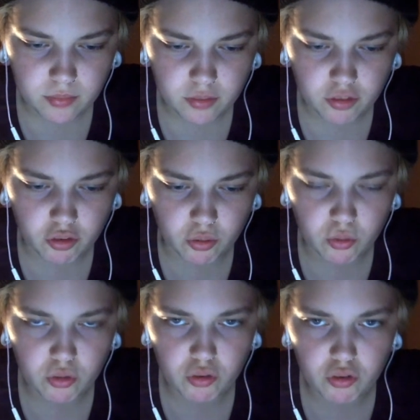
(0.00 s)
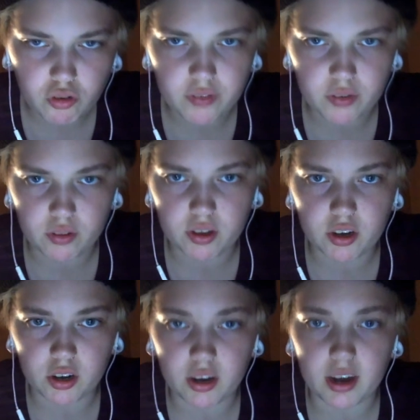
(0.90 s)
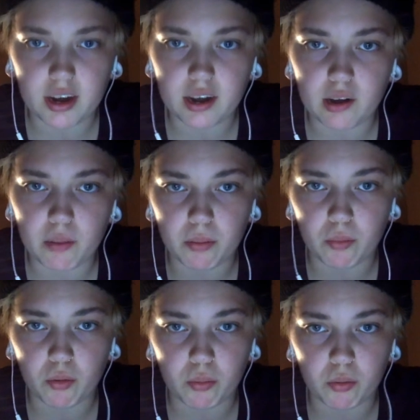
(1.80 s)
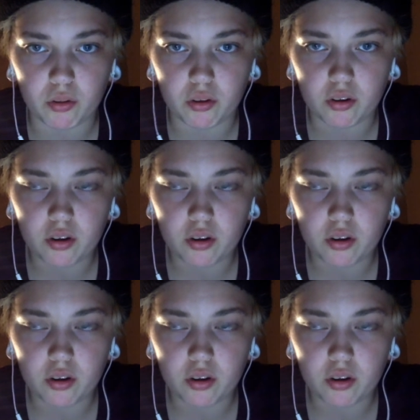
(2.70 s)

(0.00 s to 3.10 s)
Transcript: Shoulders, I feel like, are getting a little bit more broader.